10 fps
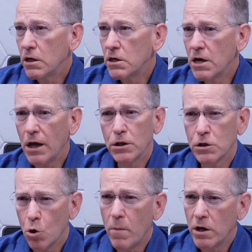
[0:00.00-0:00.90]
not
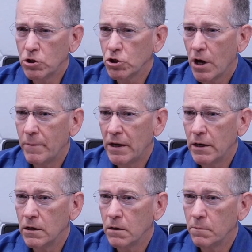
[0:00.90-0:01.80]
so much. I
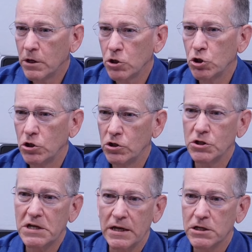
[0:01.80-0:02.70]
mean, because you, you
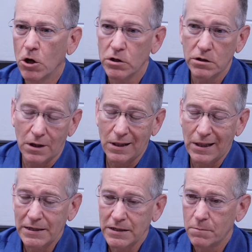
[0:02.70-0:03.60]
just can't tell. Because a
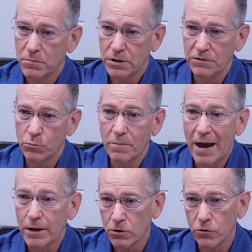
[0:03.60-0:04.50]
lot of times, even with
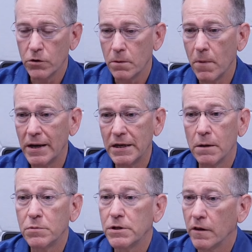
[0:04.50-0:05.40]
banks, they might end
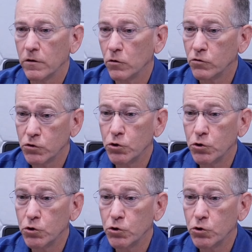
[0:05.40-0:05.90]
up selling those